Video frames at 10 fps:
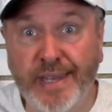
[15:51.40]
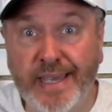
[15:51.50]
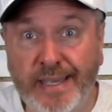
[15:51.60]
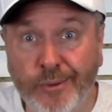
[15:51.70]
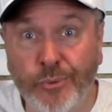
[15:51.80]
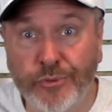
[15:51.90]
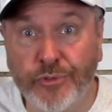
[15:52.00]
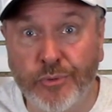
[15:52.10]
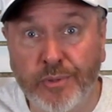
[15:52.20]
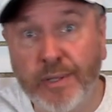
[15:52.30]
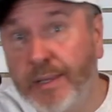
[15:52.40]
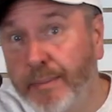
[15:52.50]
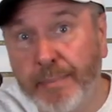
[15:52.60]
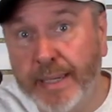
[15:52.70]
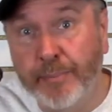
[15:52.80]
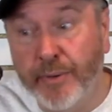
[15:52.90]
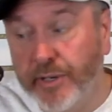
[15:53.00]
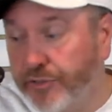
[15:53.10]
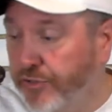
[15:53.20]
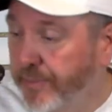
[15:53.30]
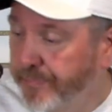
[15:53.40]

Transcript: that, old school paintbrush.